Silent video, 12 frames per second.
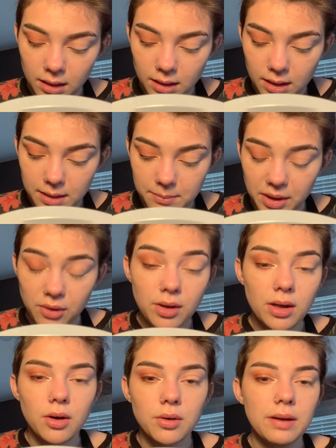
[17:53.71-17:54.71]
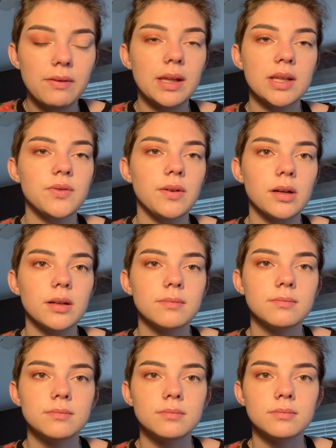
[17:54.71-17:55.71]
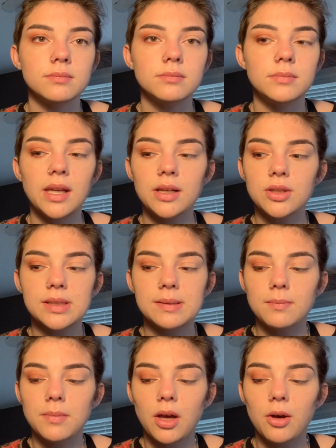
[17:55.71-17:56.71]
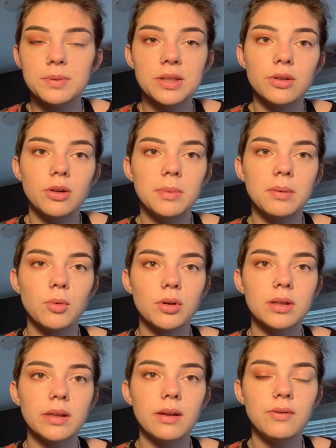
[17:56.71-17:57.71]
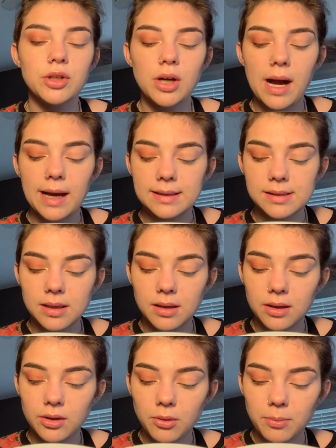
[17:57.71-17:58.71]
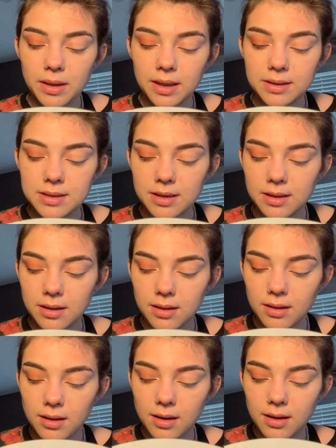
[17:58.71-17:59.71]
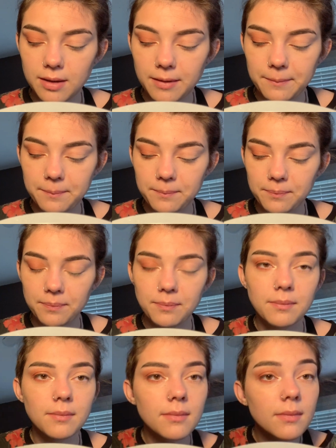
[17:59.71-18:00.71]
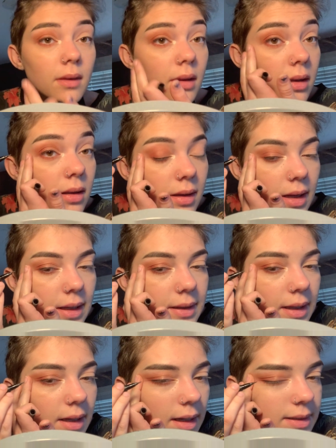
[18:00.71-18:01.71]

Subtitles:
but you can go even this far, and it just helps a little bit more to lift your eyes a little bit. And then I